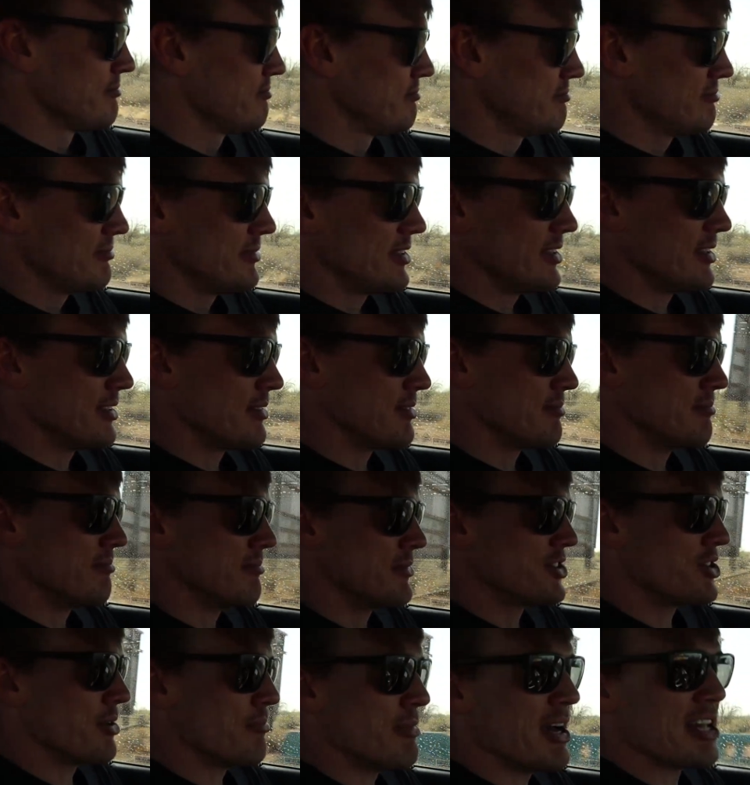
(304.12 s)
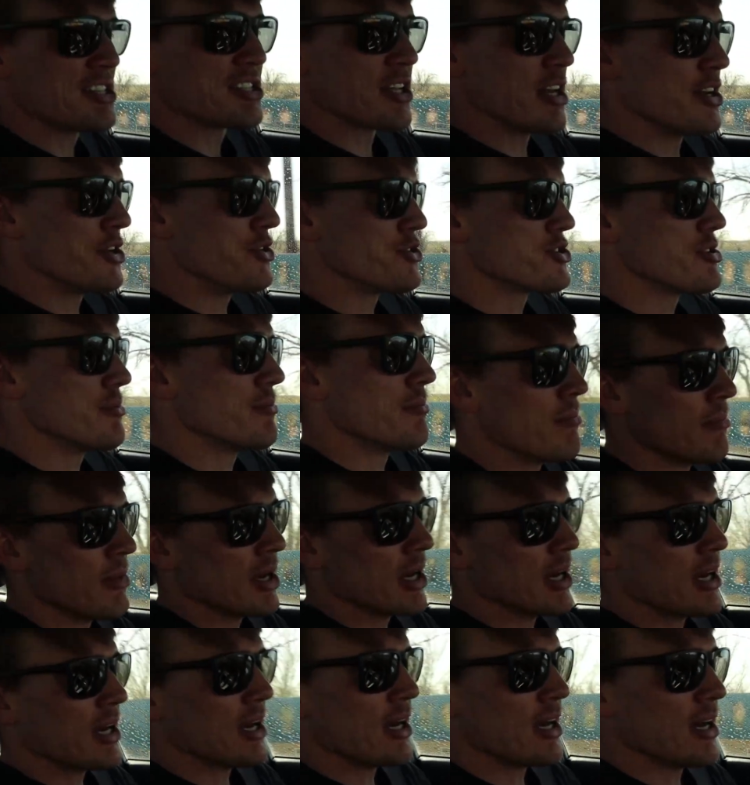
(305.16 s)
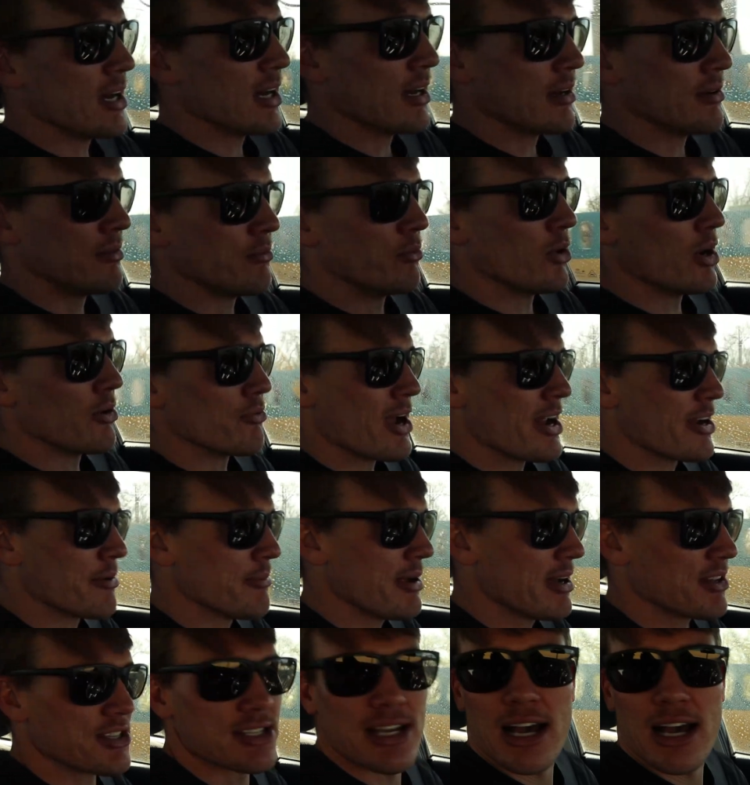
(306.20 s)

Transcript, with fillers: Nice. And Matt's gonna do some uh, what roundabouts